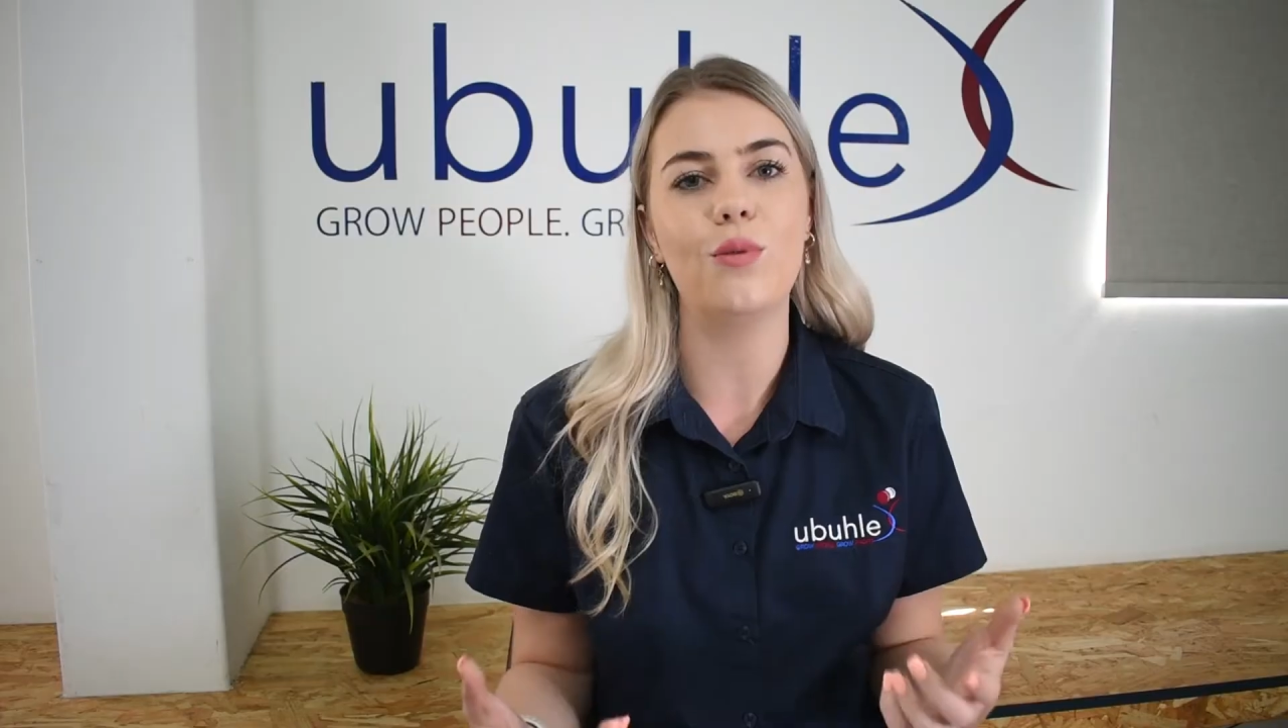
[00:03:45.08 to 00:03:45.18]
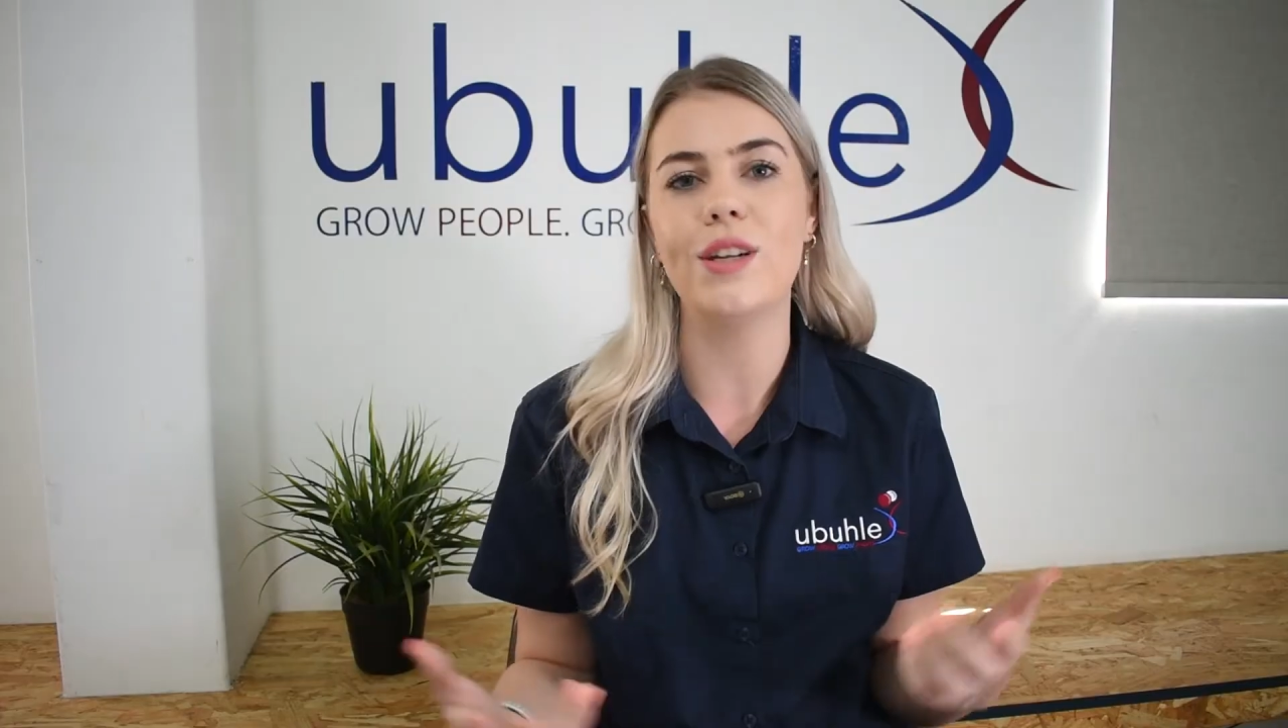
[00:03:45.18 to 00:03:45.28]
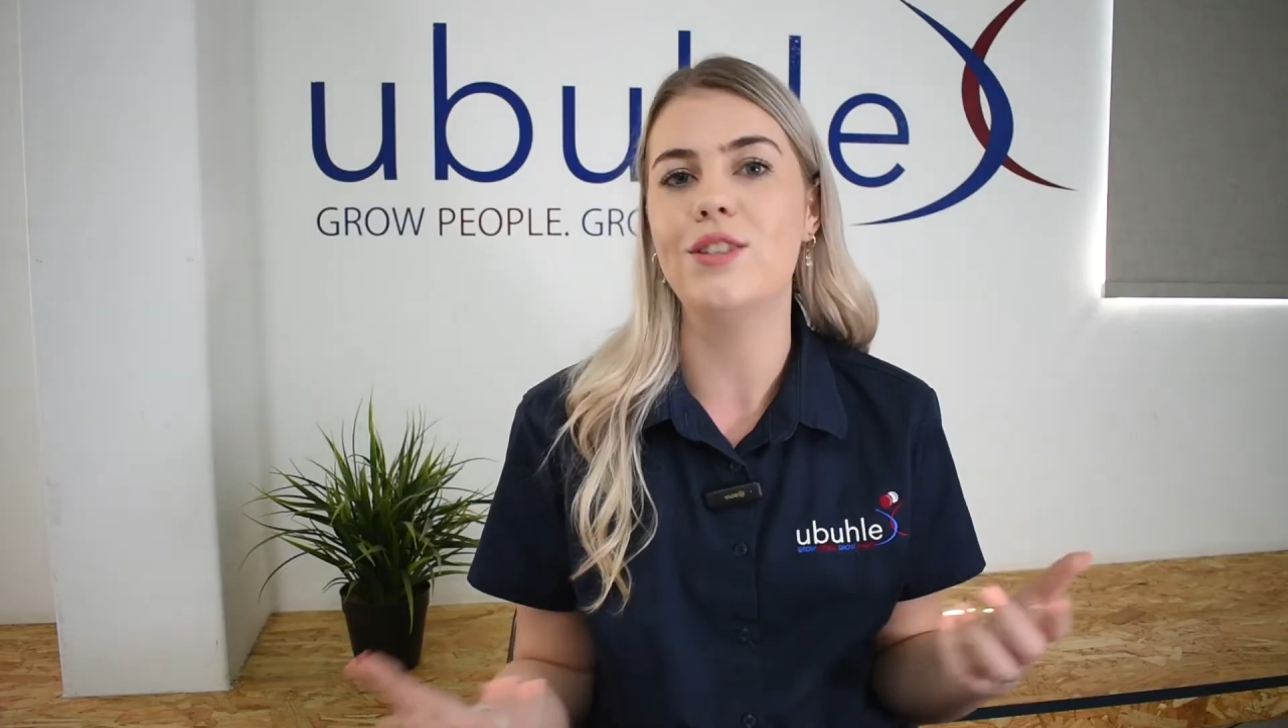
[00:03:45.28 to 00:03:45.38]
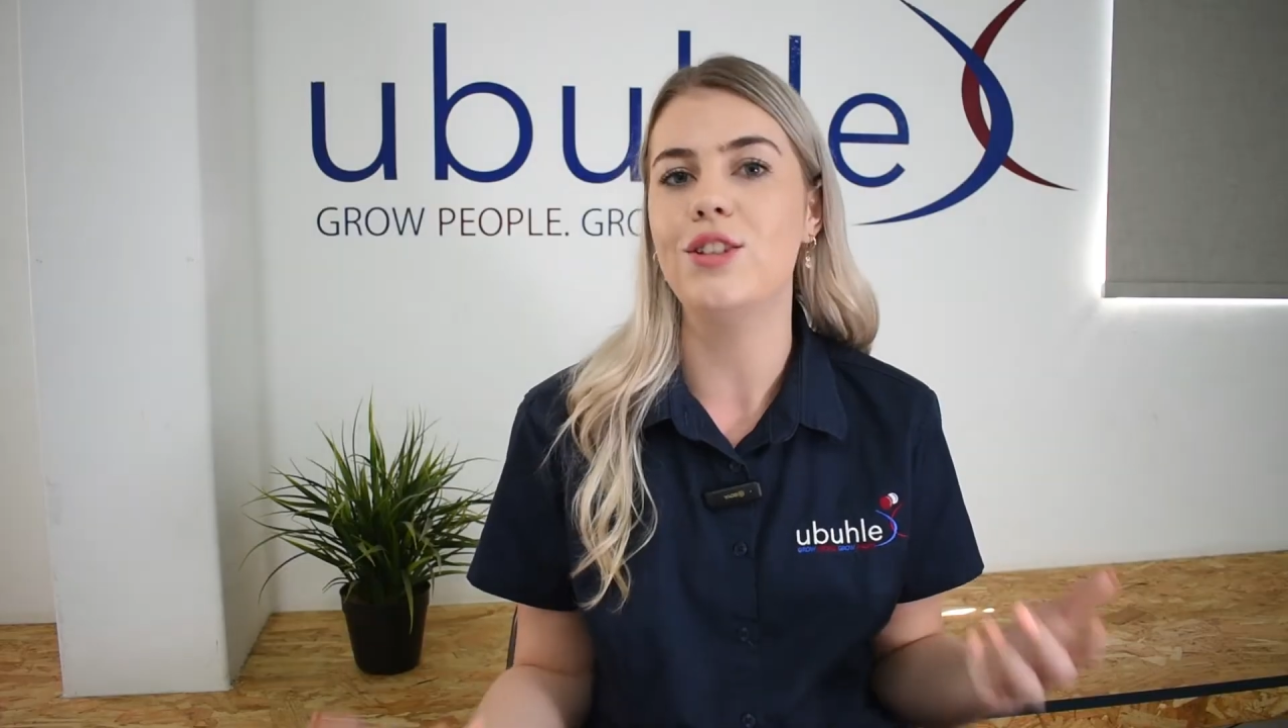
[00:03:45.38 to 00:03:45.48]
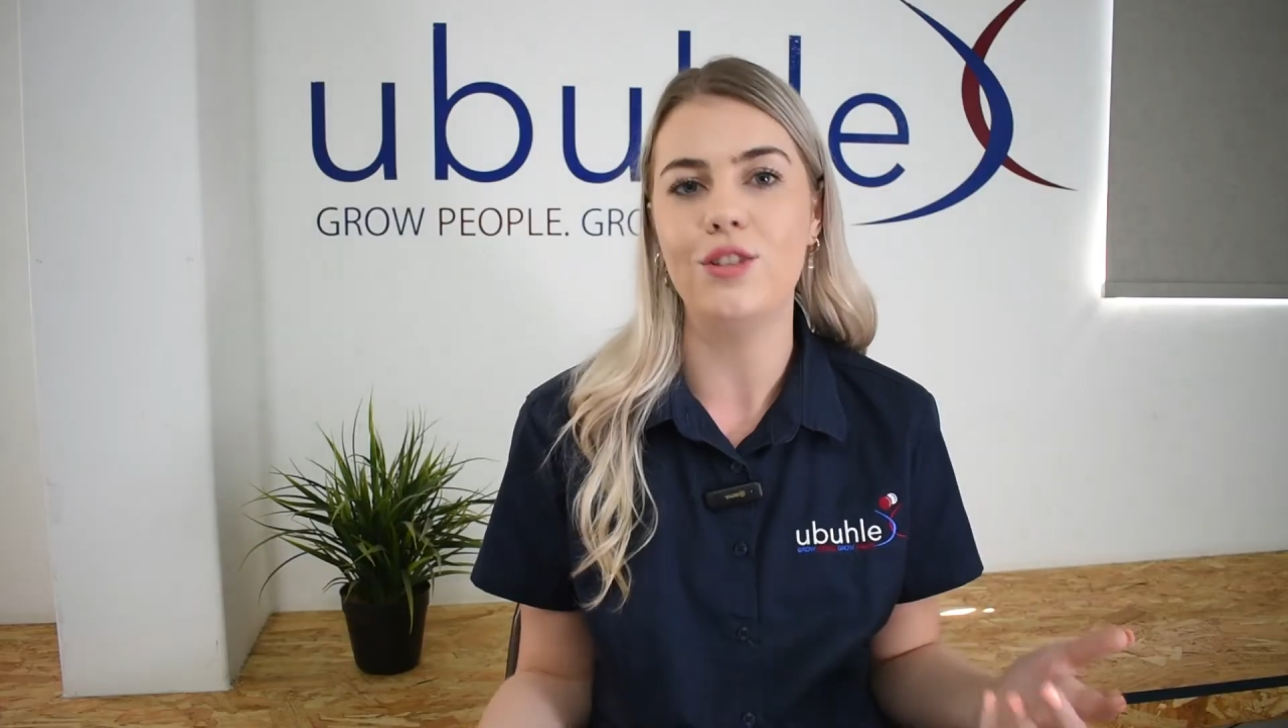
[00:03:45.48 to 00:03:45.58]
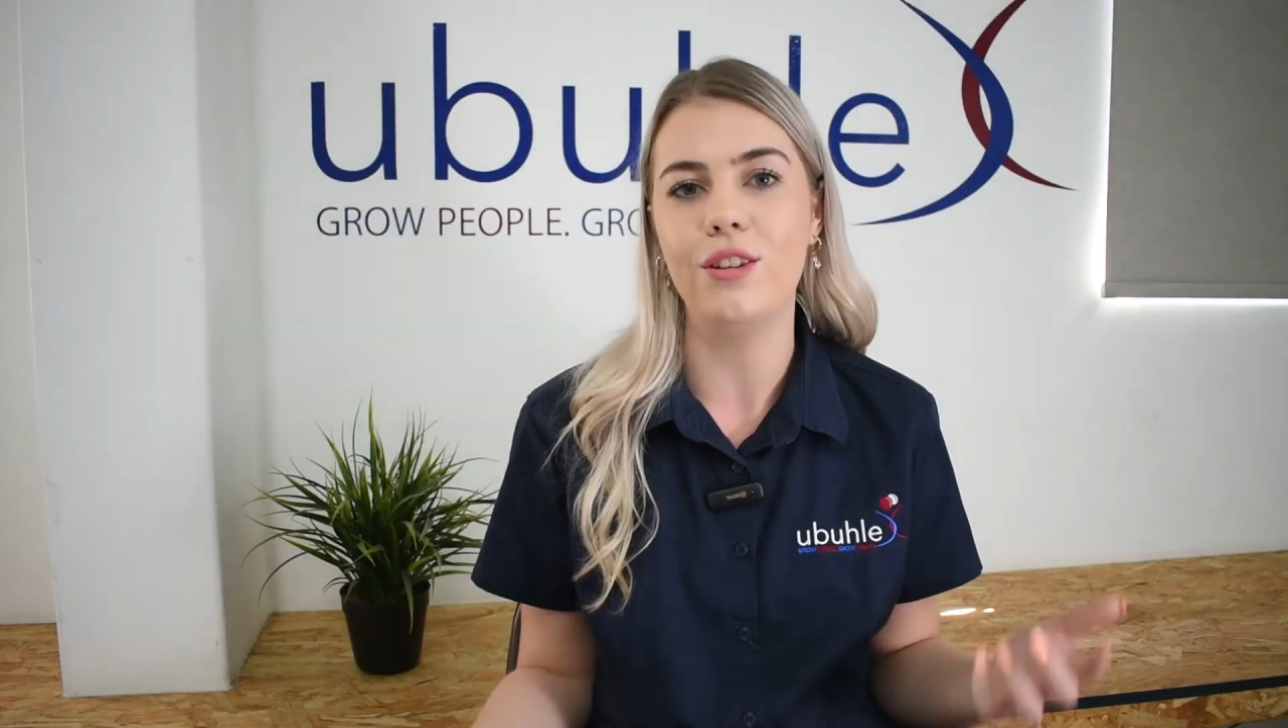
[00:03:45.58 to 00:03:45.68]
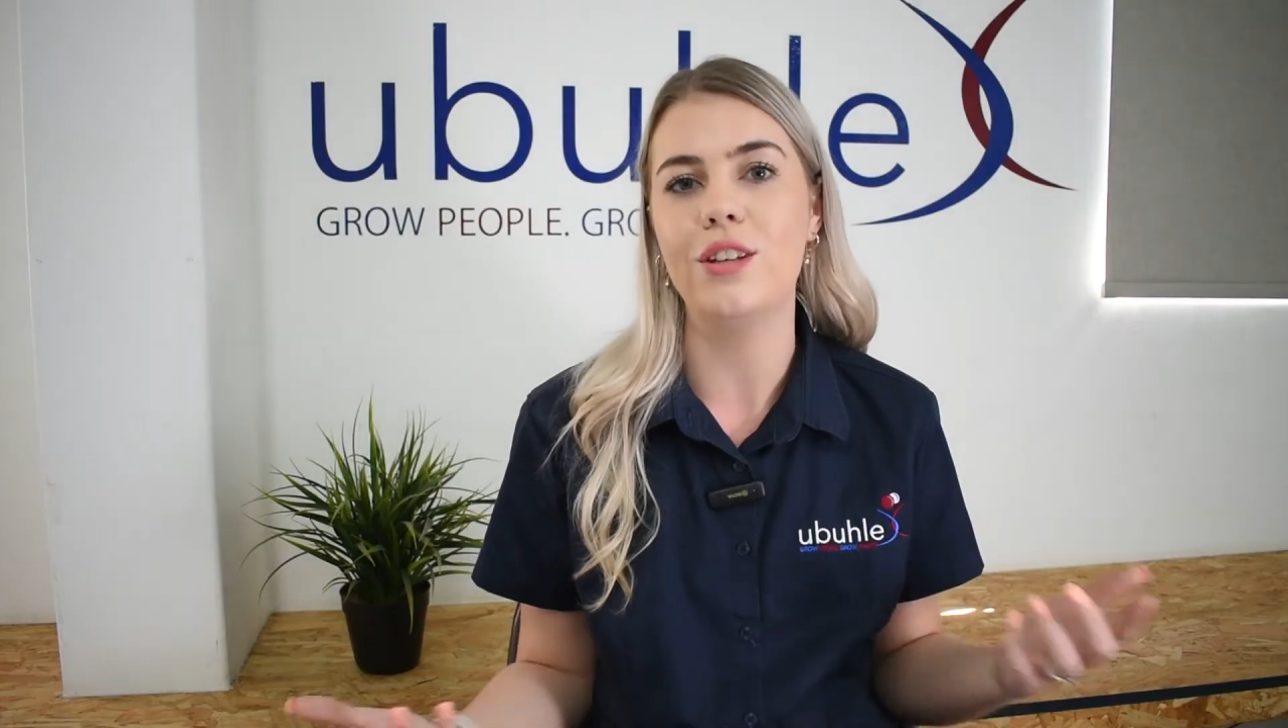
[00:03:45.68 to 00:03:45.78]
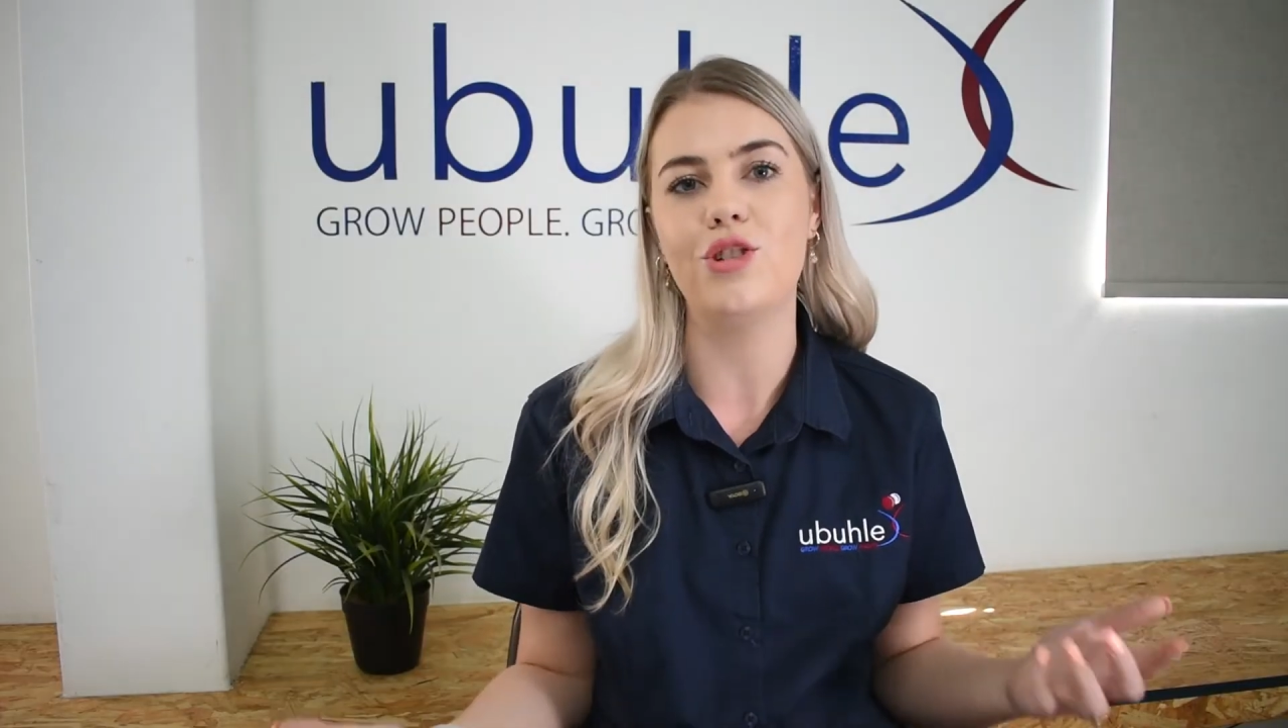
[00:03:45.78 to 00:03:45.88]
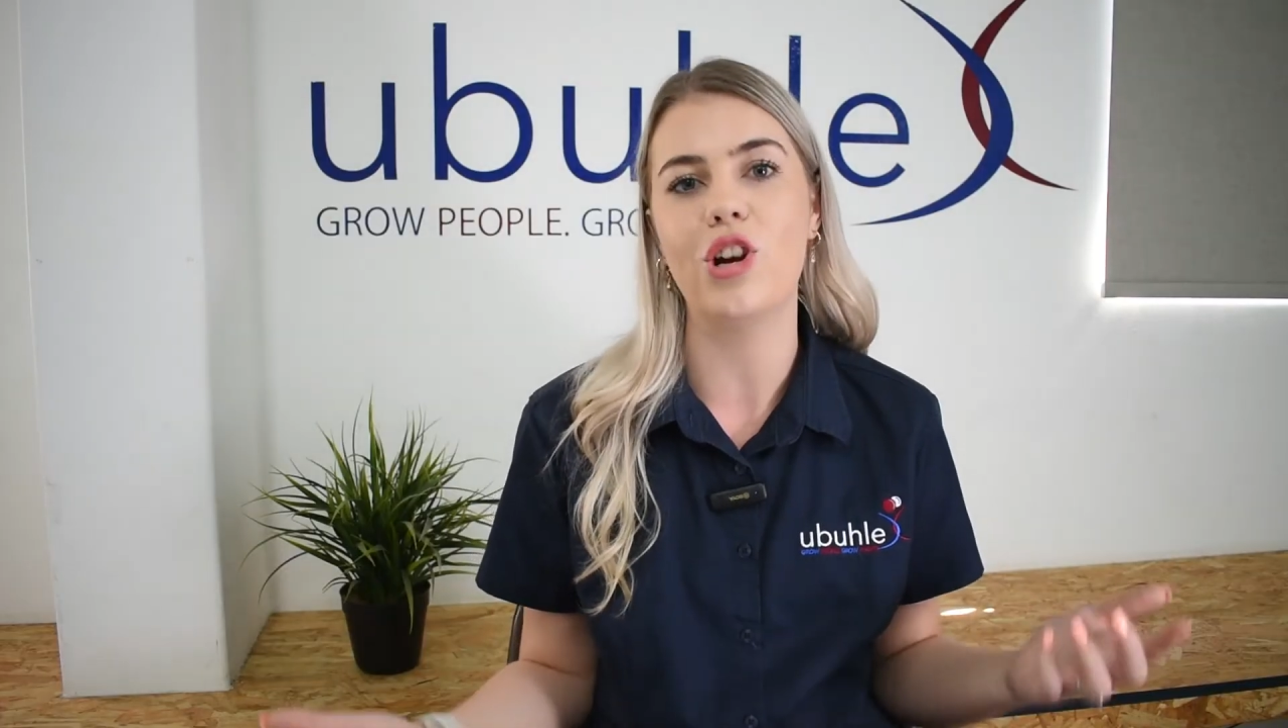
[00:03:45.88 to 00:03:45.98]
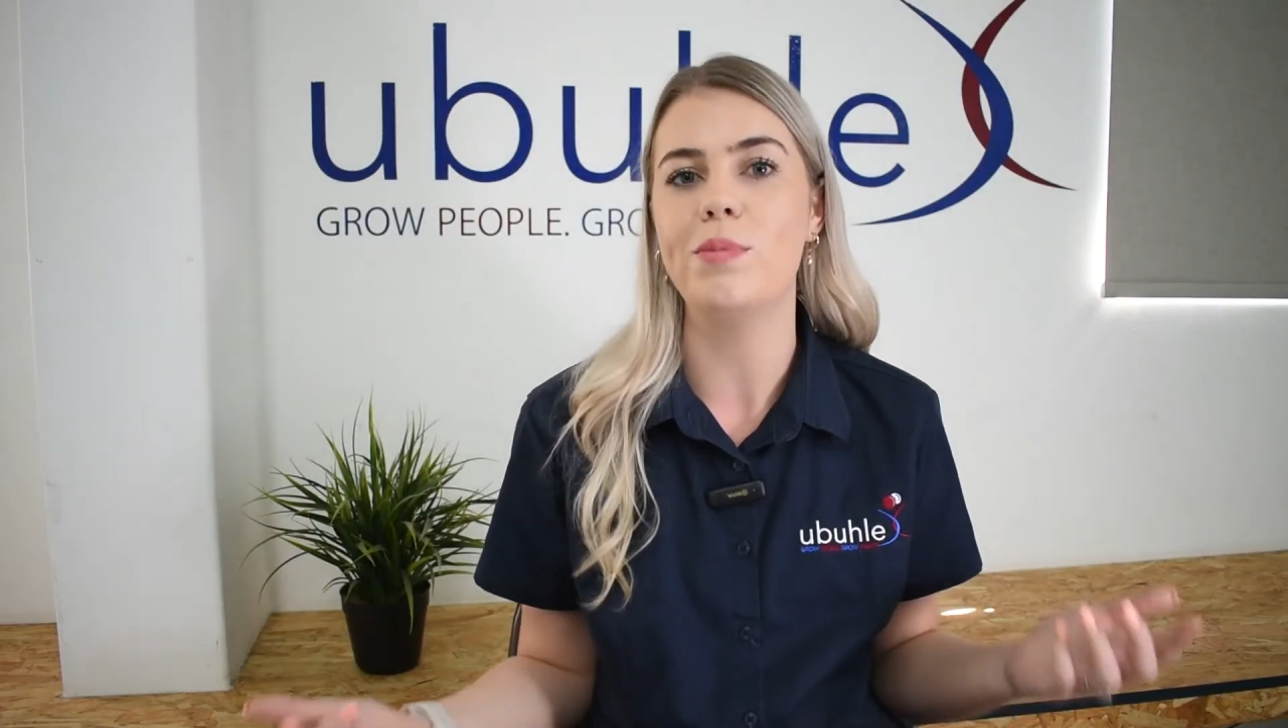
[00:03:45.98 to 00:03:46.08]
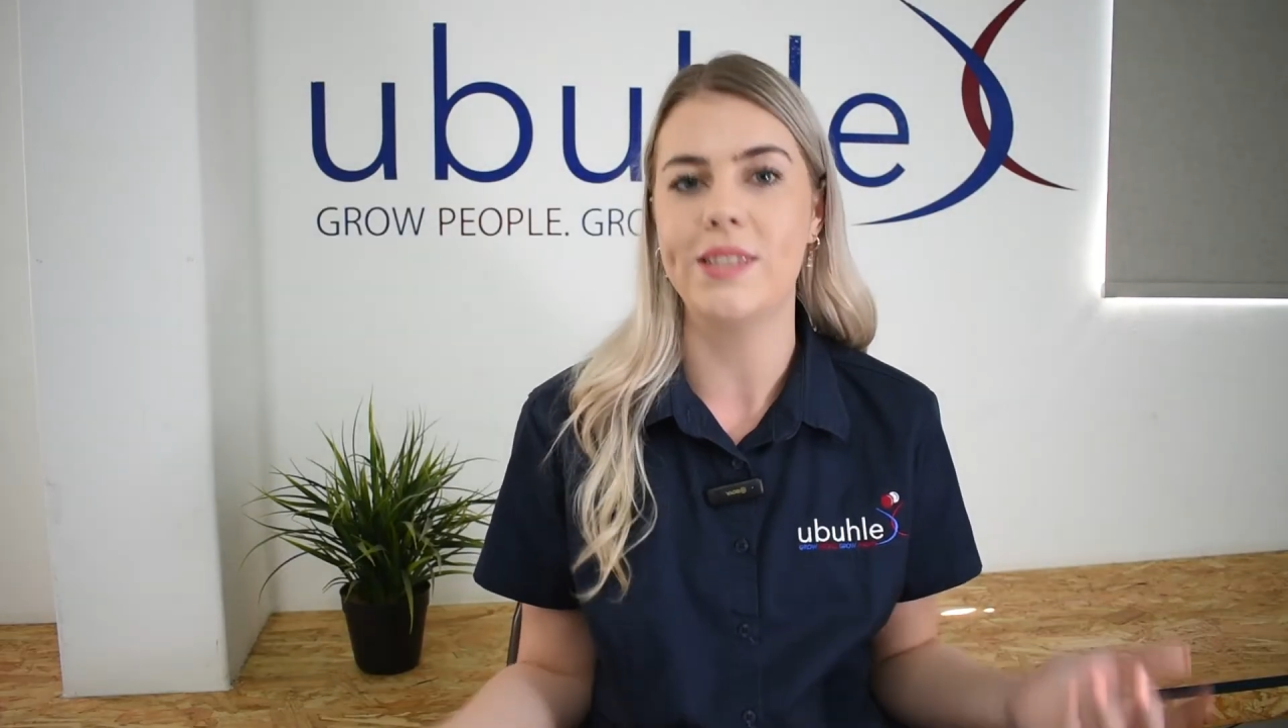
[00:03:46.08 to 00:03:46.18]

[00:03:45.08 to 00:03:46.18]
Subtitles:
order to do the job